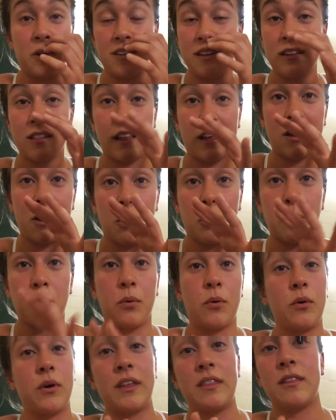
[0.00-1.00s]
wasn't like
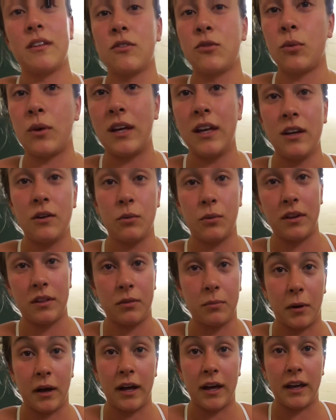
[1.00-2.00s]
on point this week
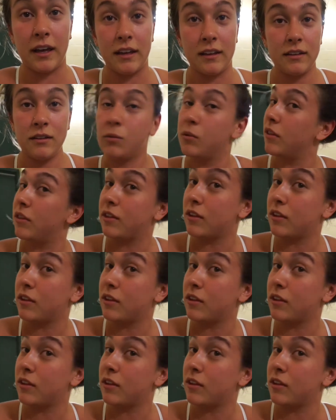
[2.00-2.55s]
with my